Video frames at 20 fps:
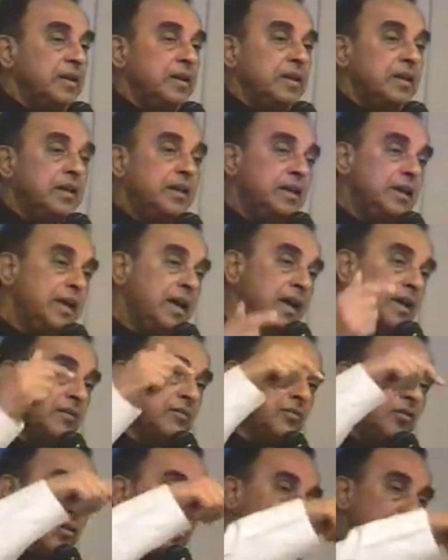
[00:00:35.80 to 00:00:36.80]
He
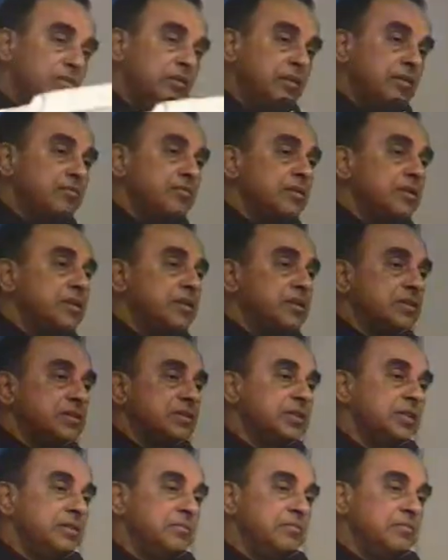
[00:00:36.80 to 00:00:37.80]
had gone with his
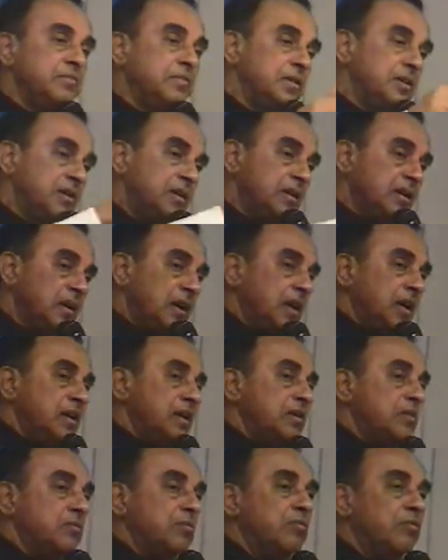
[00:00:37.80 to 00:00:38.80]
team
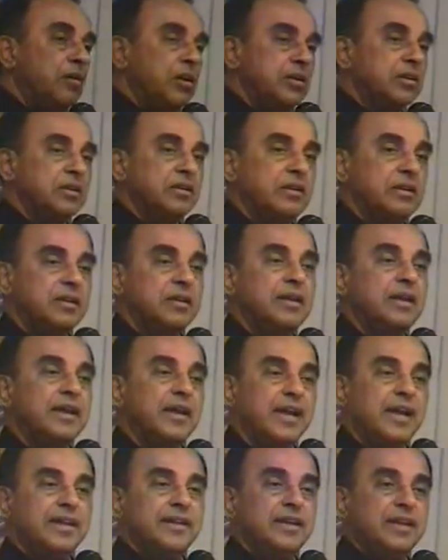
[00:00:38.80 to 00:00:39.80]
into water
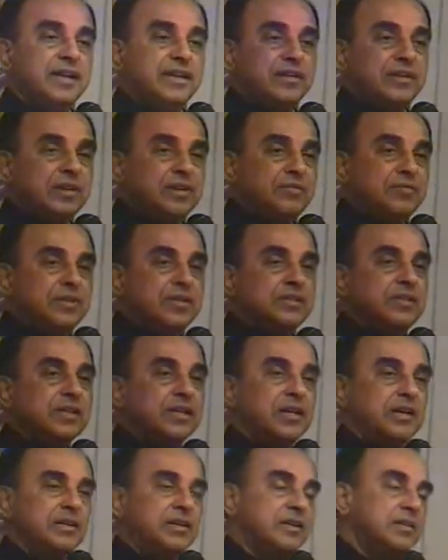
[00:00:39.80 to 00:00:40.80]
and had
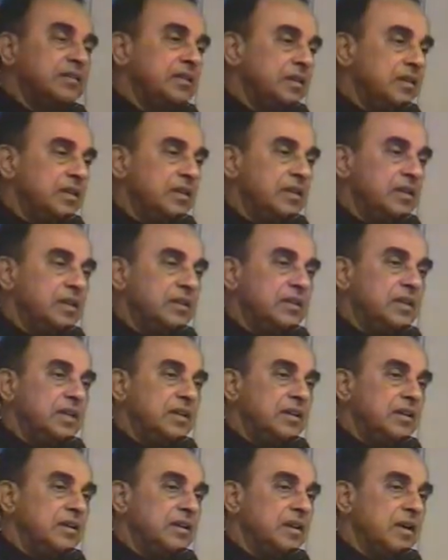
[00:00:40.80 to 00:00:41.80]
investigated
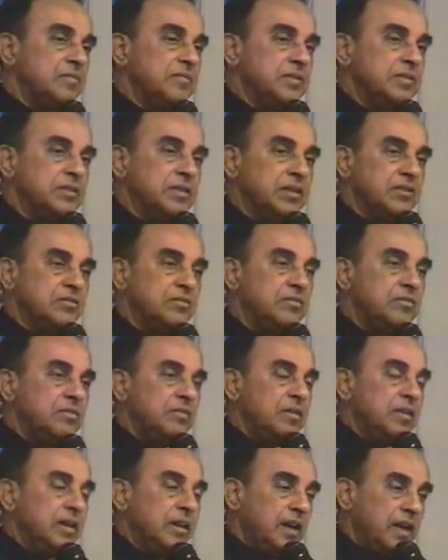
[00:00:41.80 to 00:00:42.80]
the Rama Setu,
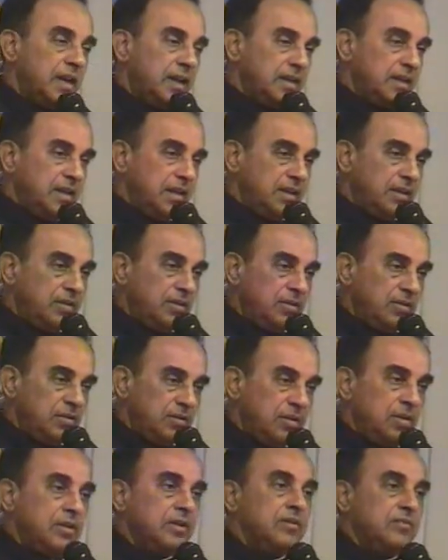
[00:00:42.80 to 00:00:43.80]
and
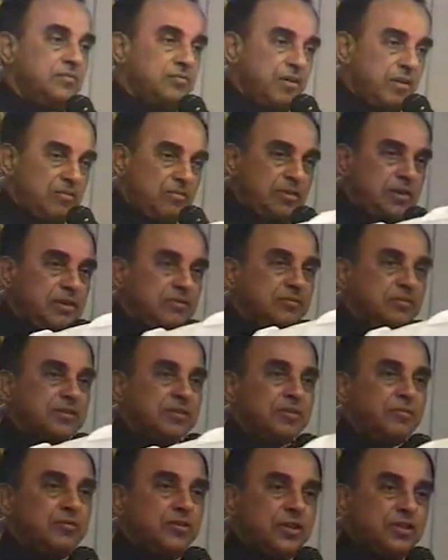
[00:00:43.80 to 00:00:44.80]
he found it was
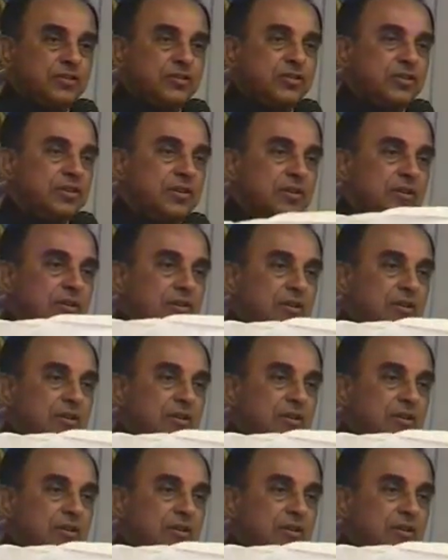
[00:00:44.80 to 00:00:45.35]
a bridge.